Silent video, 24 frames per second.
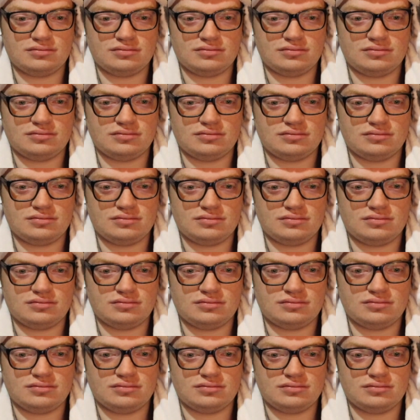
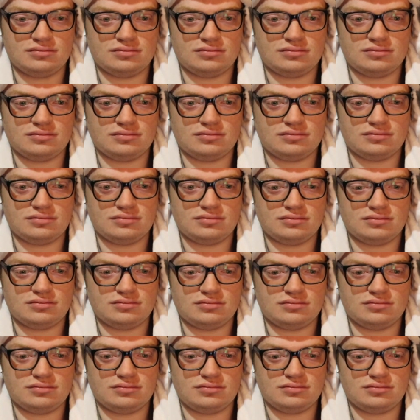
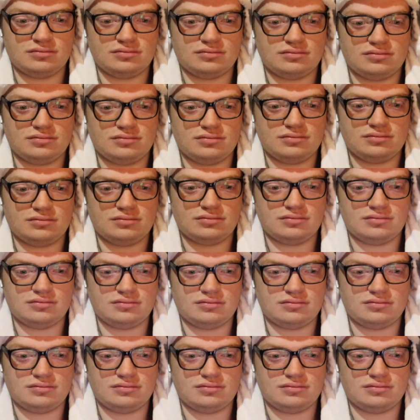[no speech]